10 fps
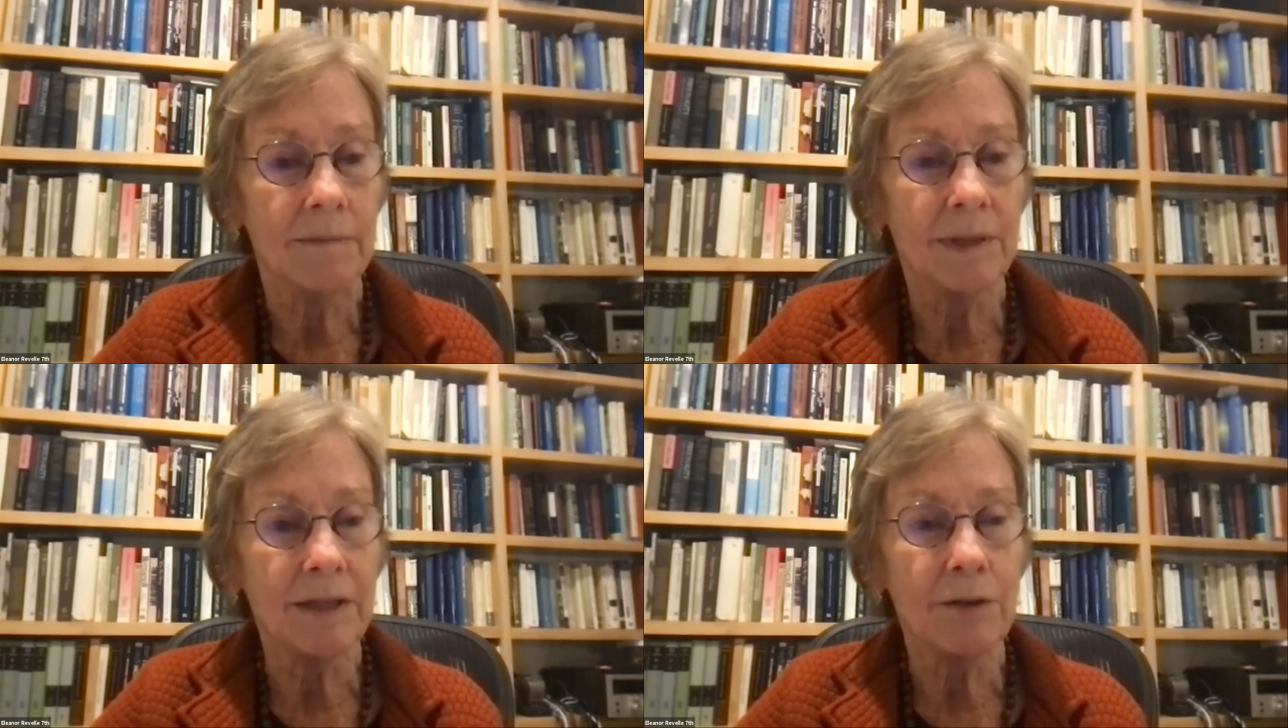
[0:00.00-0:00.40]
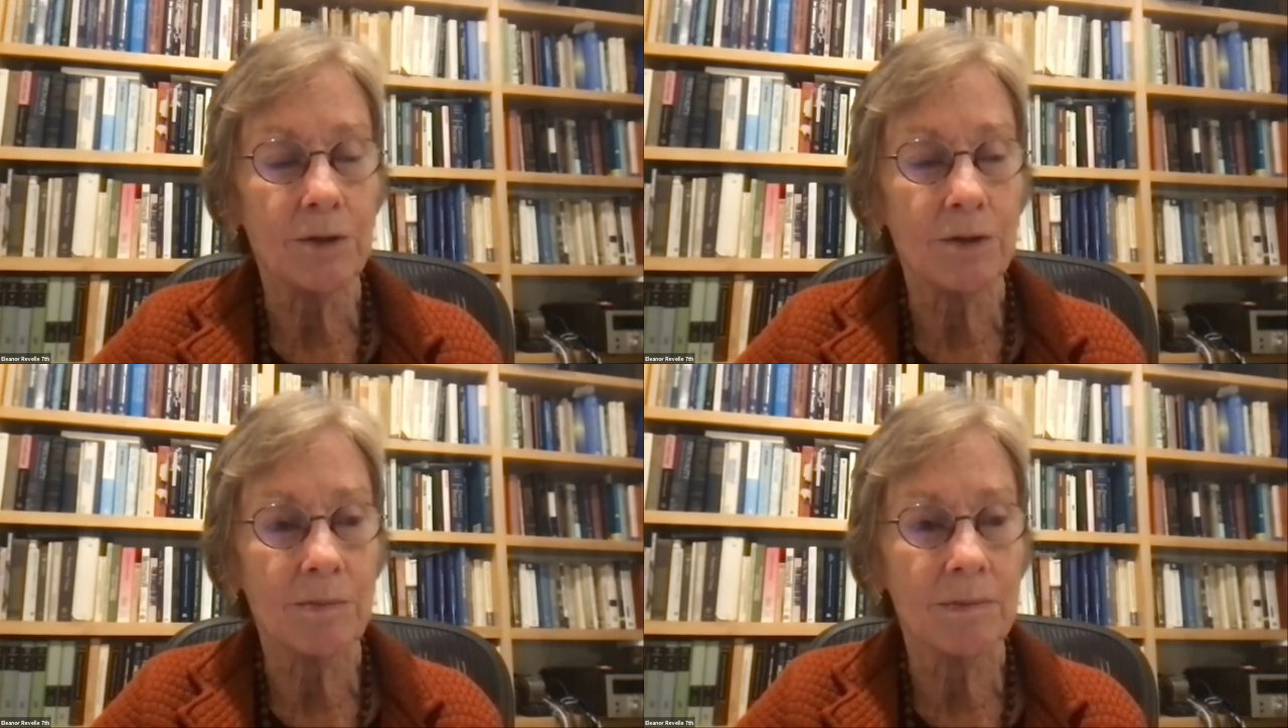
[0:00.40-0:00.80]
bring
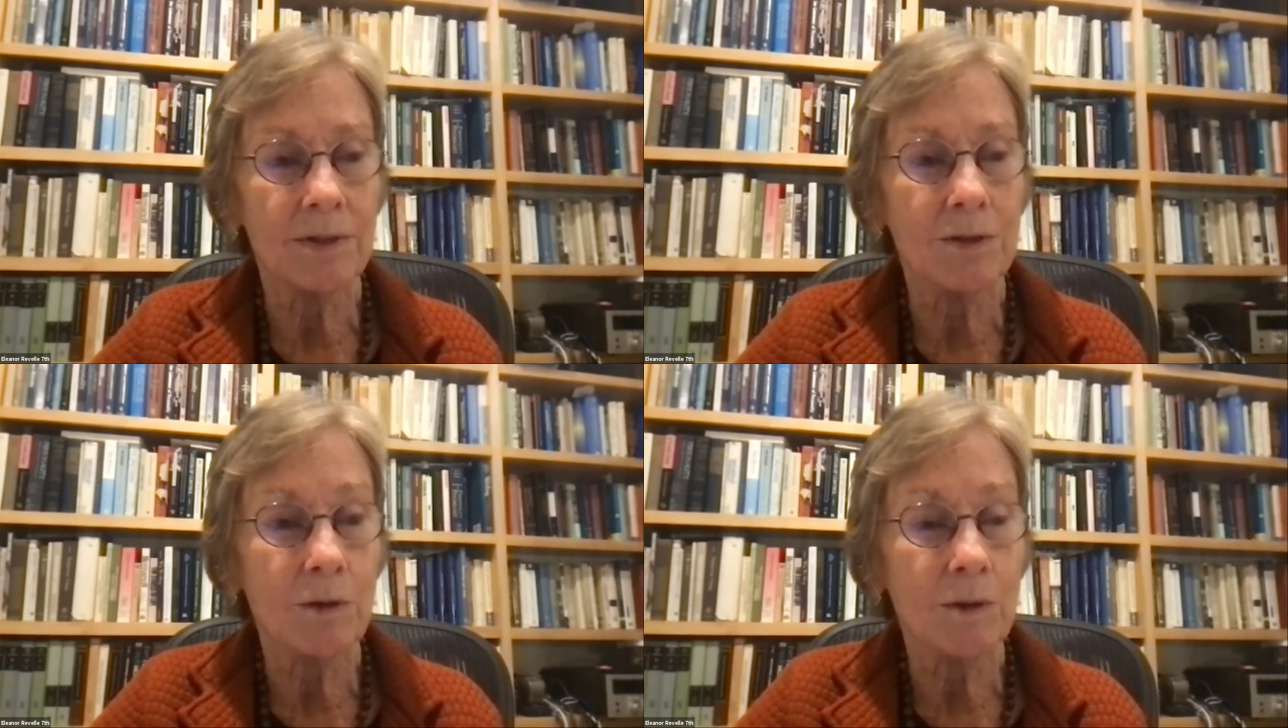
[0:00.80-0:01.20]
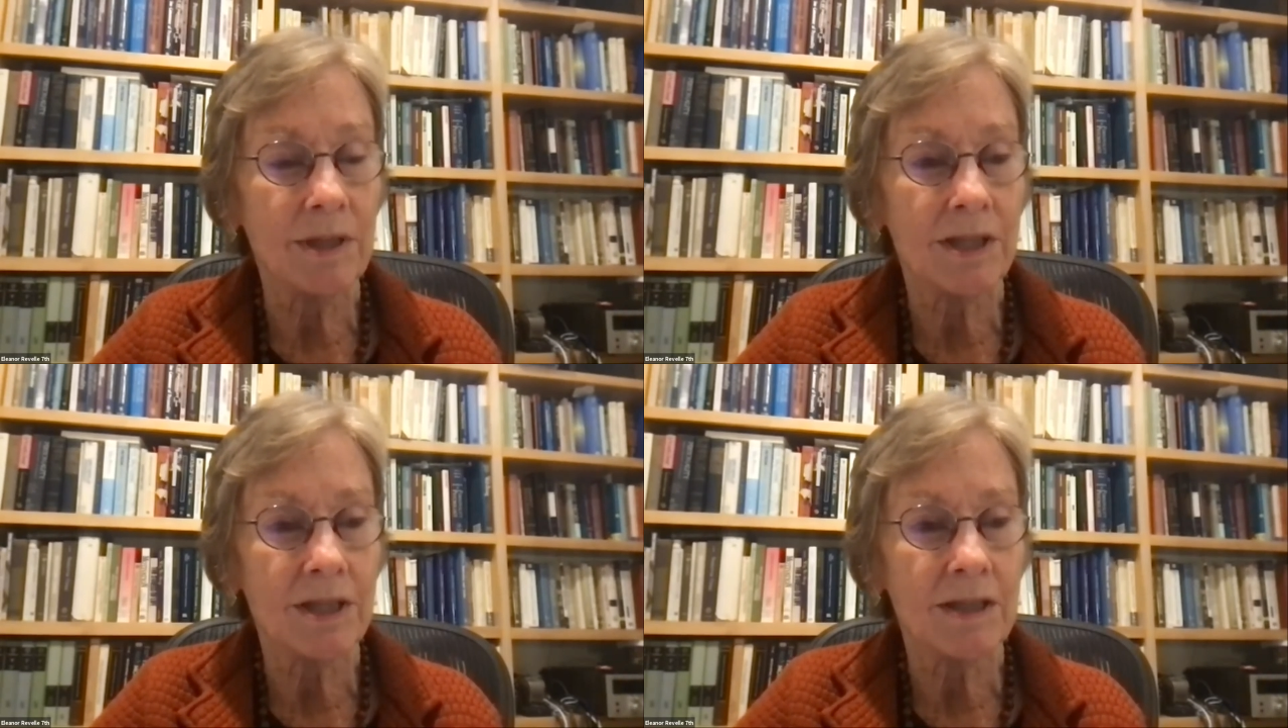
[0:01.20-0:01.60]
those newer
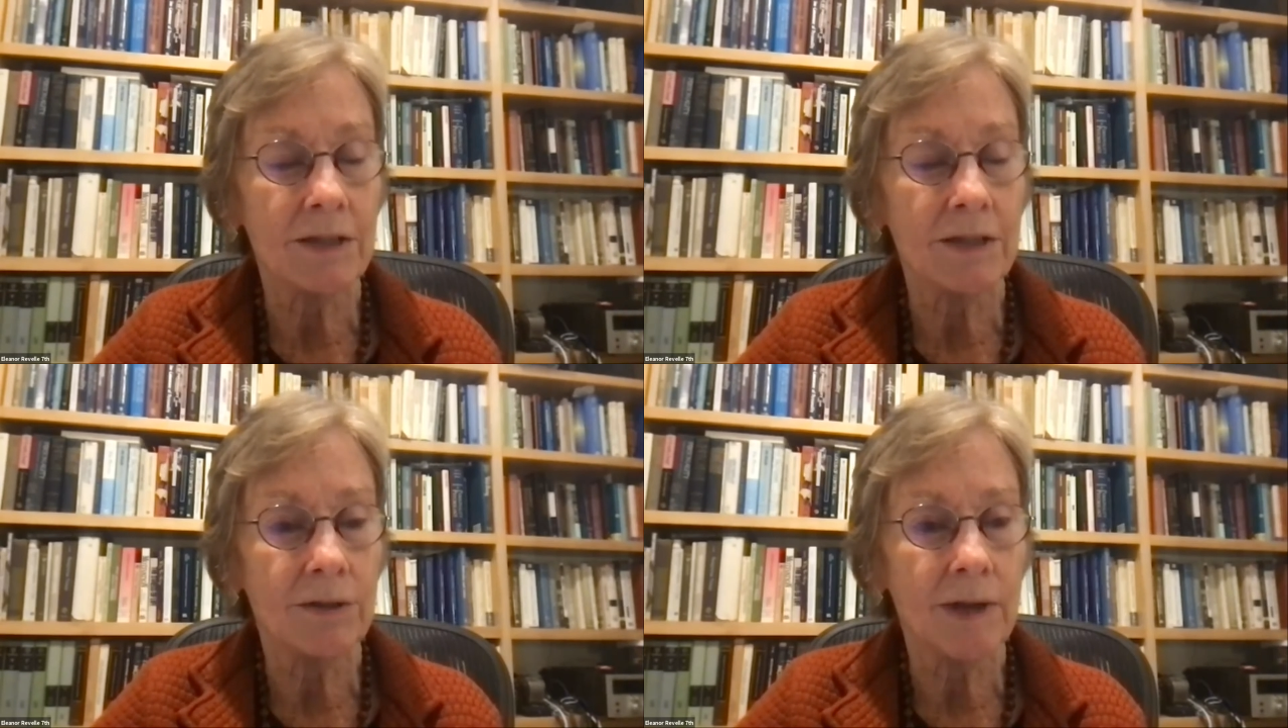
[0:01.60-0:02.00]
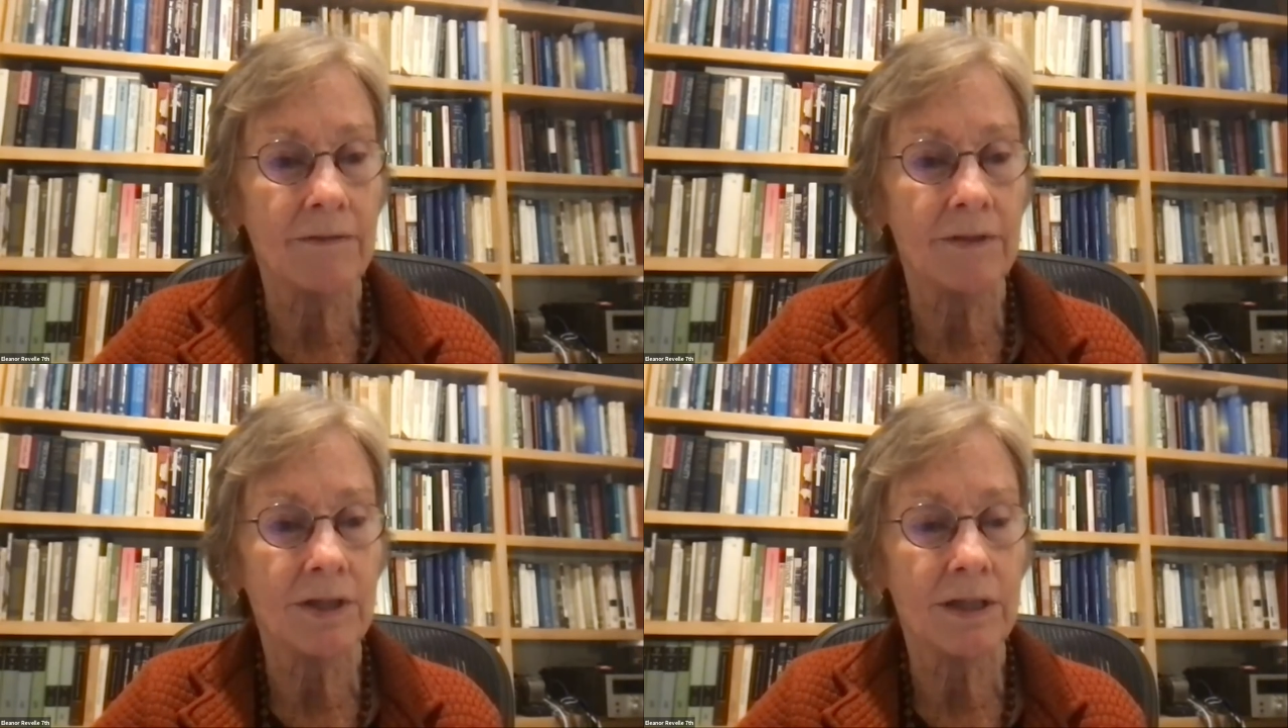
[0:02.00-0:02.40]
businesses into
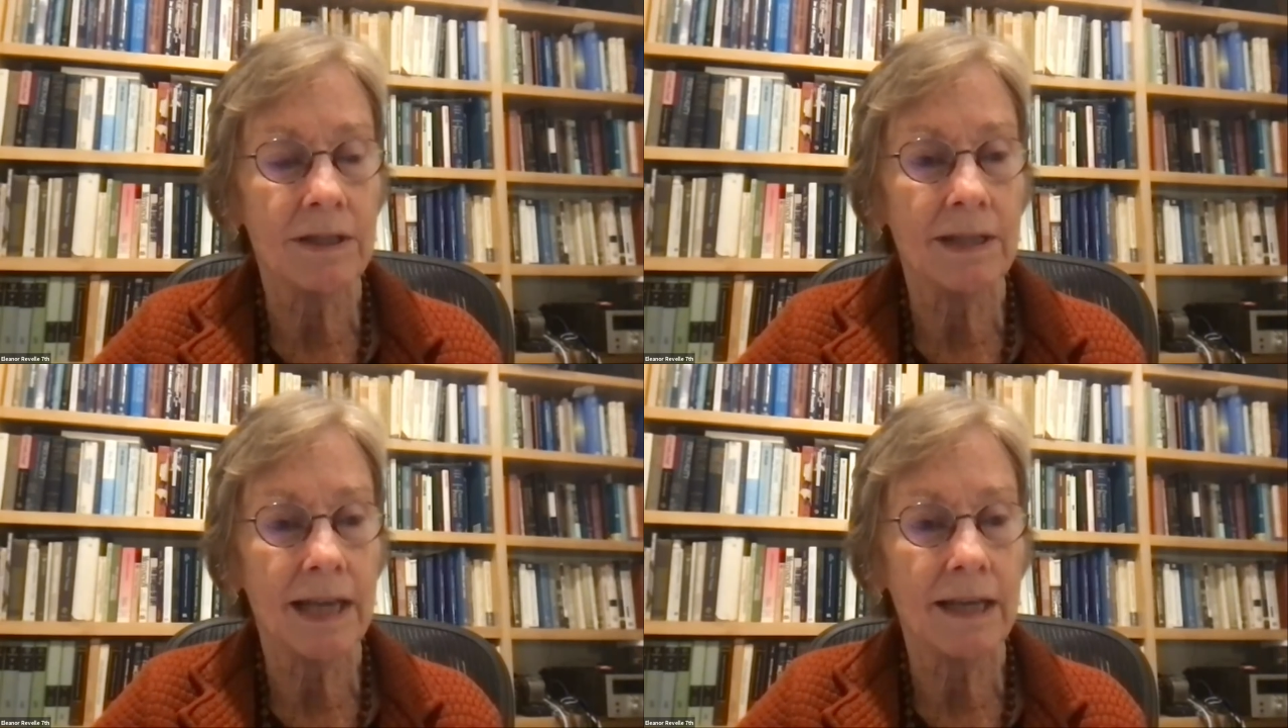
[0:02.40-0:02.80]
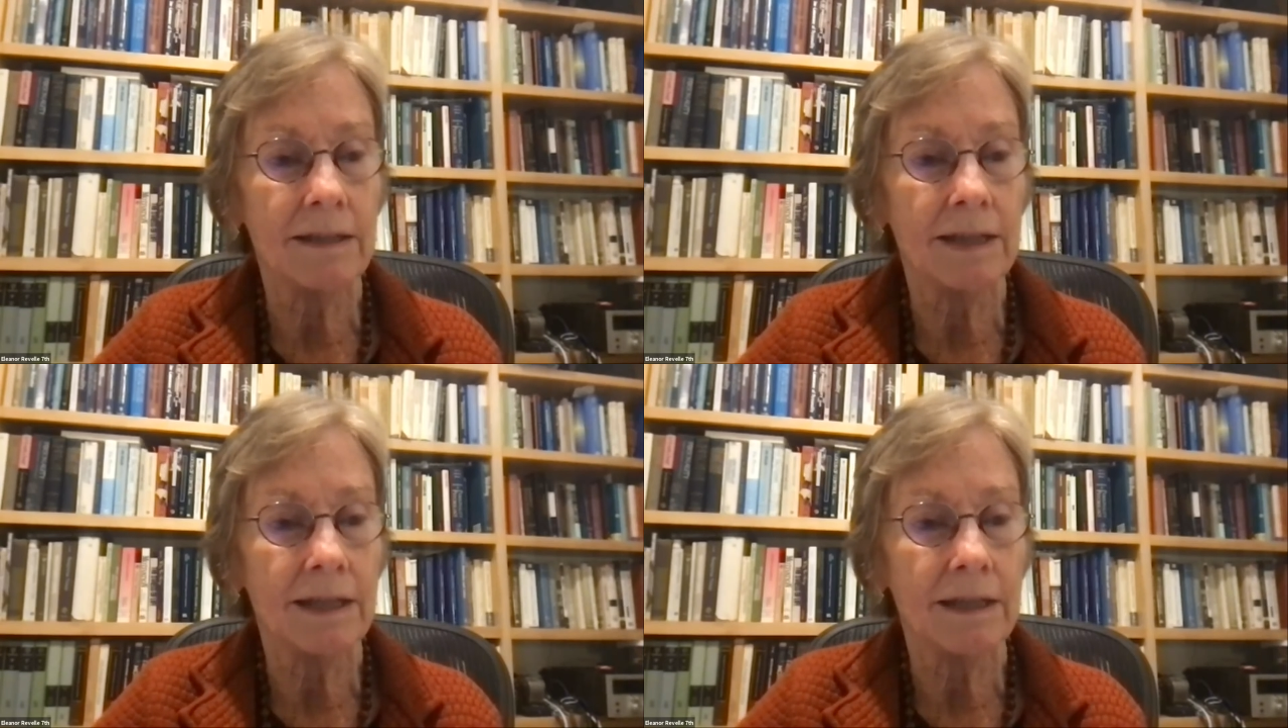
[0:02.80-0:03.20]
Evanston
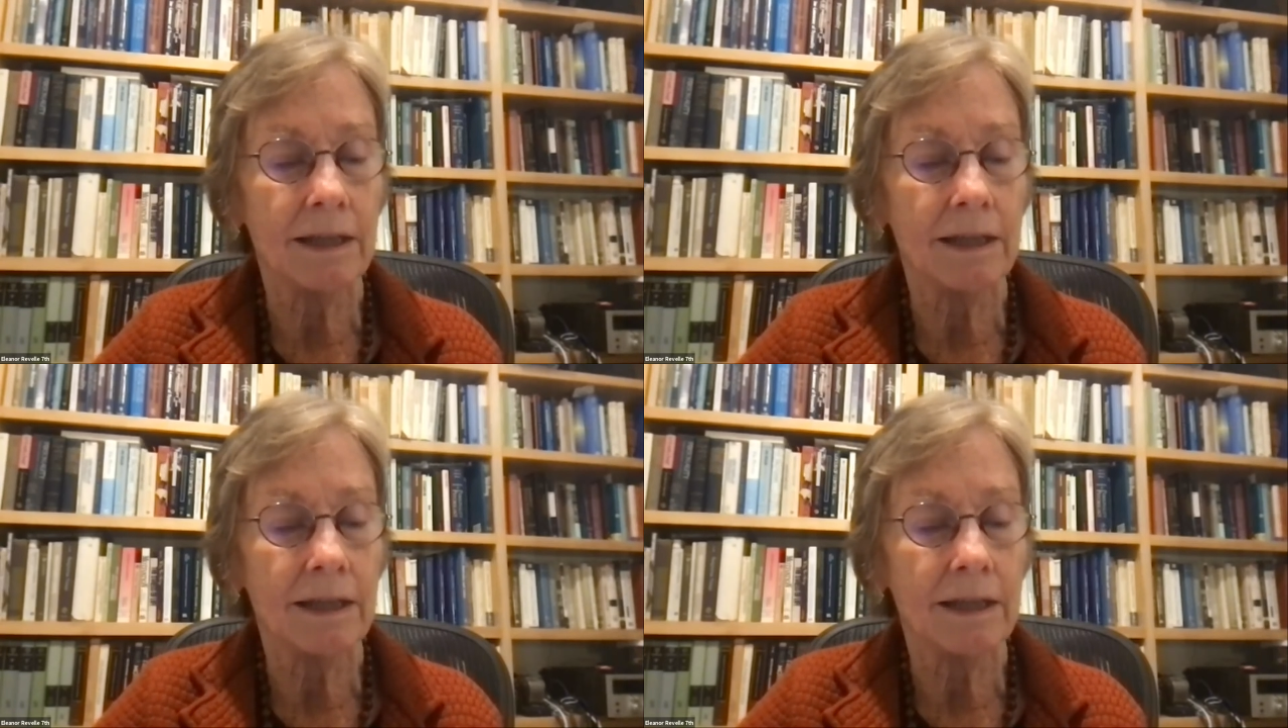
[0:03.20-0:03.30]
and